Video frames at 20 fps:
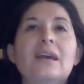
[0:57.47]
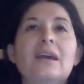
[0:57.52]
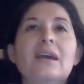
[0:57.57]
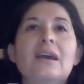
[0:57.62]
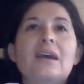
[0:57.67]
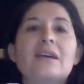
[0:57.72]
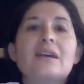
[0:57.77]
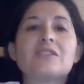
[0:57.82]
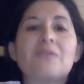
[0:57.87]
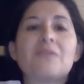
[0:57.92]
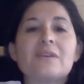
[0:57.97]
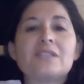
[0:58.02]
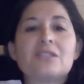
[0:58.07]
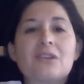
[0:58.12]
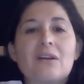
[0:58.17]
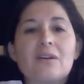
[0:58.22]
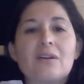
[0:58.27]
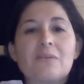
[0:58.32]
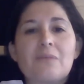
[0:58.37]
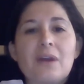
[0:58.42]
And so I
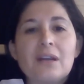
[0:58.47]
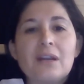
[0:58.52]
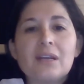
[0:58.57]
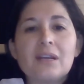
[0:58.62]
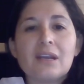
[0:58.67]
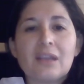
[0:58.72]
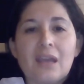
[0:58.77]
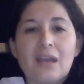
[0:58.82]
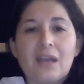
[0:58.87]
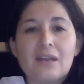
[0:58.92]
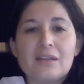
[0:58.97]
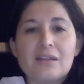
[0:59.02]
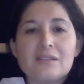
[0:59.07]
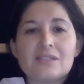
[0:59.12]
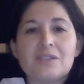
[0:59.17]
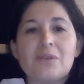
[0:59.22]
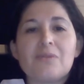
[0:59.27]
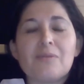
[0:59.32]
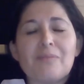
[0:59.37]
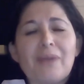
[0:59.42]
started running again, and
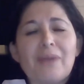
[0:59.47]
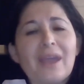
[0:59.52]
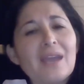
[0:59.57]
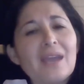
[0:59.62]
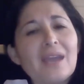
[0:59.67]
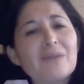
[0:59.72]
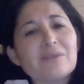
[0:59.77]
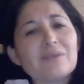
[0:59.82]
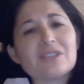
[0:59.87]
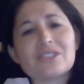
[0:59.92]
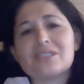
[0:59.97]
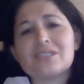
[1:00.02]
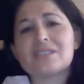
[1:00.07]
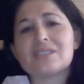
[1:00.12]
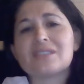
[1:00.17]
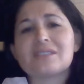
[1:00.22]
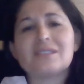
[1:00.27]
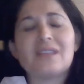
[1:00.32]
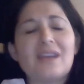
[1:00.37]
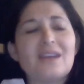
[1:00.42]
so the pain was just
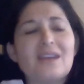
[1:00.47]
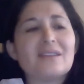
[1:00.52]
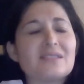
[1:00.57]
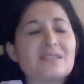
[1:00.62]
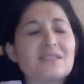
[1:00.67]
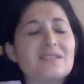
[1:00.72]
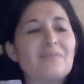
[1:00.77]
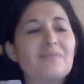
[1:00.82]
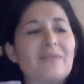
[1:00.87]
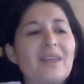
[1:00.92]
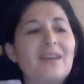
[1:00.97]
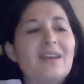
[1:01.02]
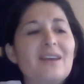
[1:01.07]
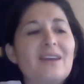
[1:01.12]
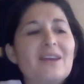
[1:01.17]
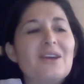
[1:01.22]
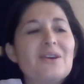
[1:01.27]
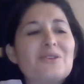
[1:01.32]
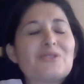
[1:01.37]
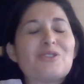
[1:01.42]
intense.
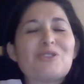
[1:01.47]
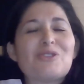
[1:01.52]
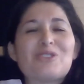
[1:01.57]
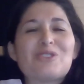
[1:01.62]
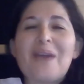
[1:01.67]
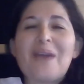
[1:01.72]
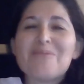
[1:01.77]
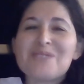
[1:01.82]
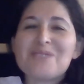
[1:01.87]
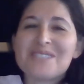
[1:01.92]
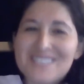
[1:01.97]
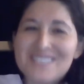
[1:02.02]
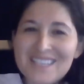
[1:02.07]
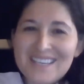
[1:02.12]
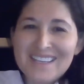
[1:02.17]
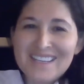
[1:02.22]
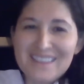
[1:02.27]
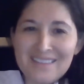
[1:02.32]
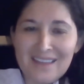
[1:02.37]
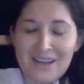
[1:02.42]
So as I was
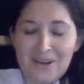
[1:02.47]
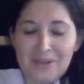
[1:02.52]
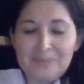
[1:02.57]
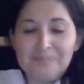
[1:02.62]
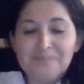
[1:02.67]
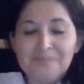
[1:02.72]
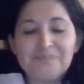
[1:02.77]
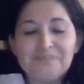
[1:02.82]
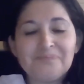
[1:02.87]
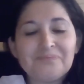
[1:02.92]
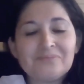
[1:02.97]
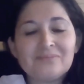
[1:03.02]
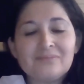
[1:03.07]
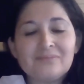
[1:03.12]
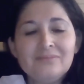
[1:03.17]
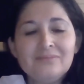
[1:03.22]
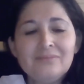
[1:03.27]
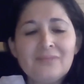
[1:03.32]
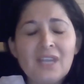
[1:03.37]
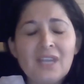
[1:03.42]
sitting there,
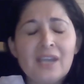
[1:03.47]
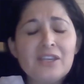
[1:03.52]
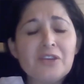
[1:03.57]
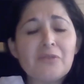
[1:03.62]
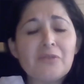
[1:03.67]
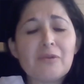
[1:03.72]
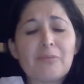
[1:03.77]
and you were